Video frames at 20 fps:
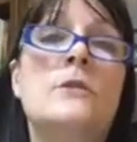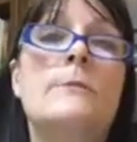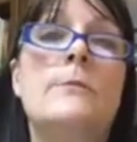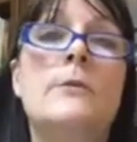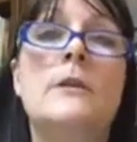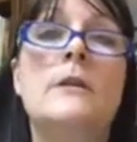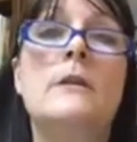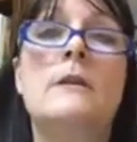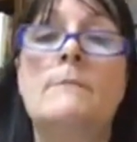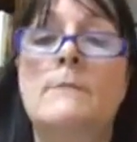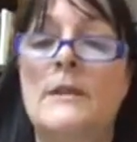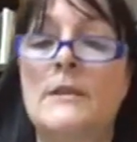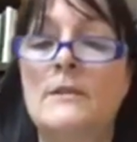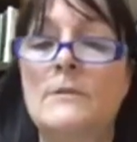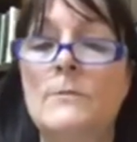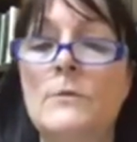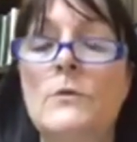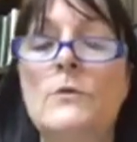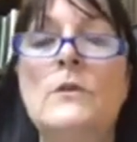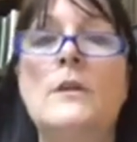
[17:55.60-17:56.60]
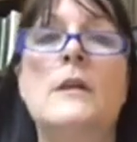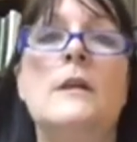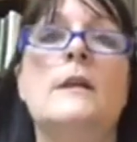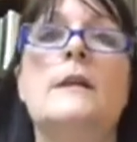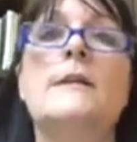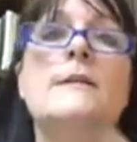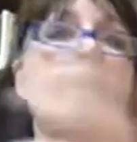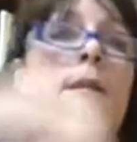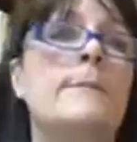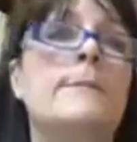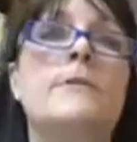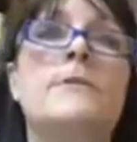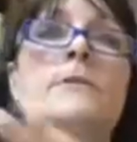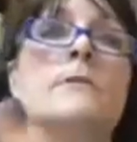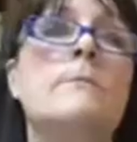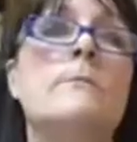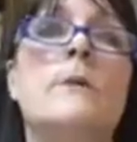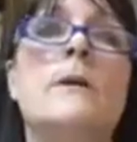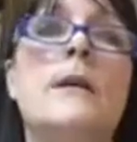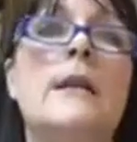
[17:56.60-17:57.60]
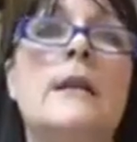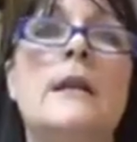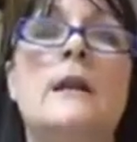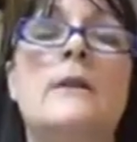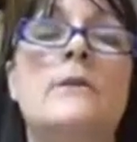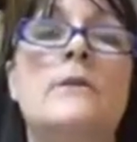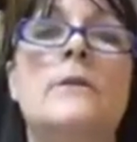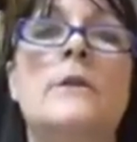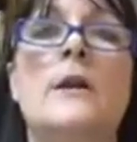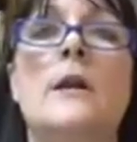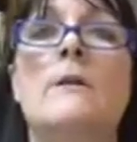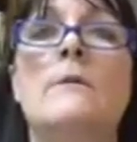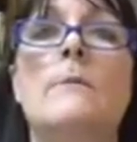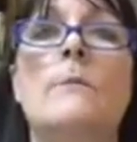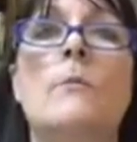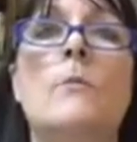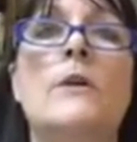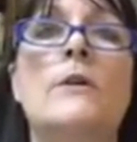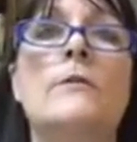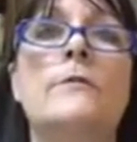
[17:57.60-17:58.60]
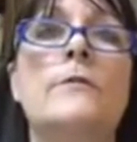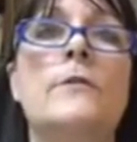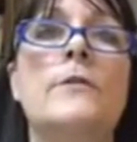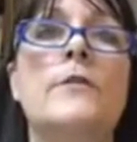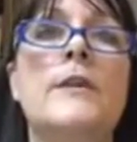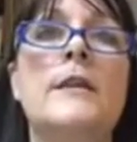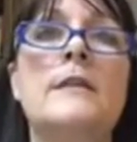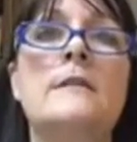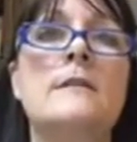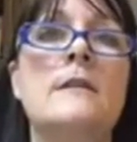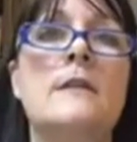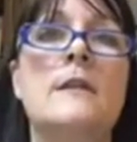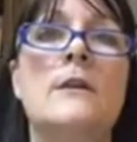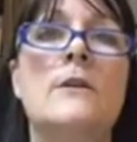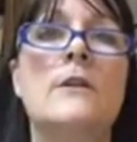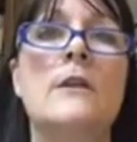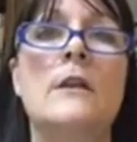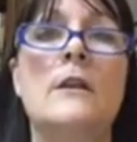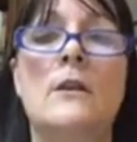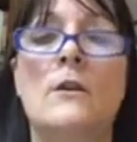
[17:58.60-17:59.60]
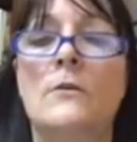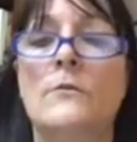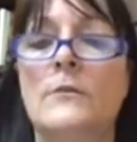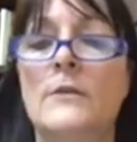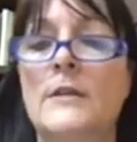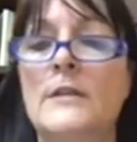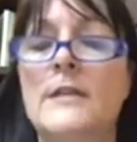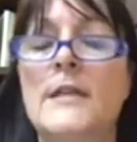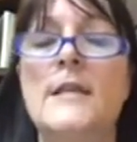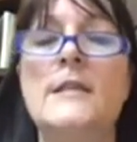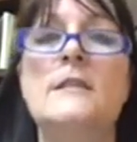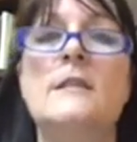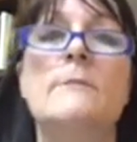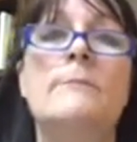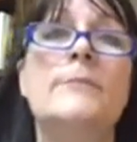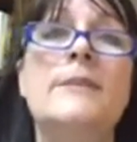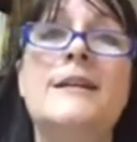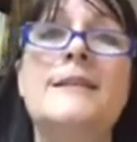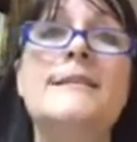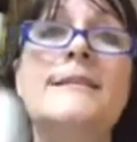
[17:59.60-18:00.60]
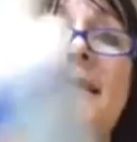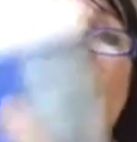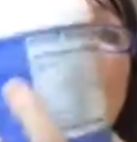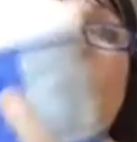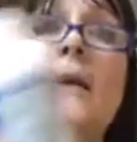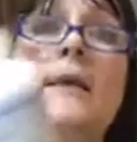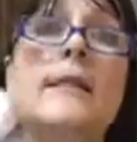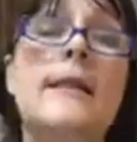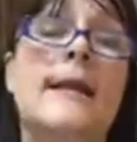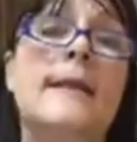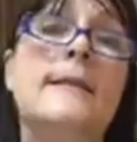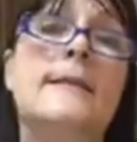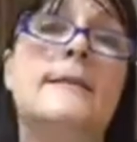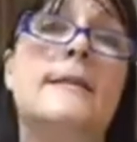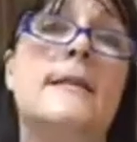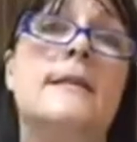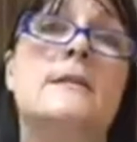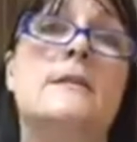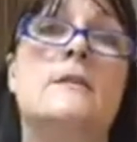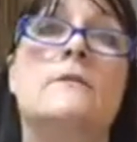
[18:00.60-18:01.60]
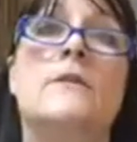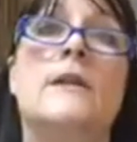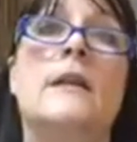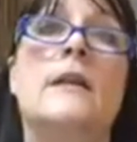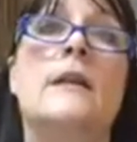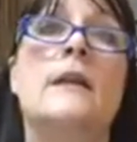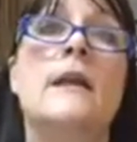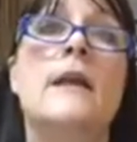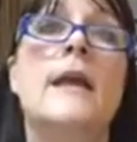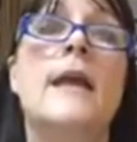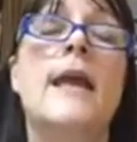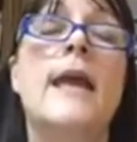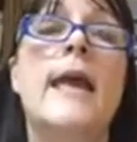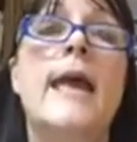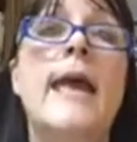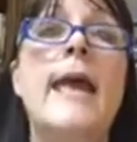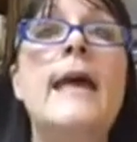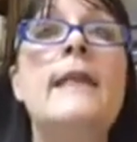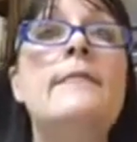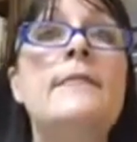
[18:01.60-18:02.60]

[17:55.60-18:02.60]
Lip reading: put it in my smoothie, and because I put so many other wonderful things in there that you don't really taste it. Plus, now I like the taste of it. And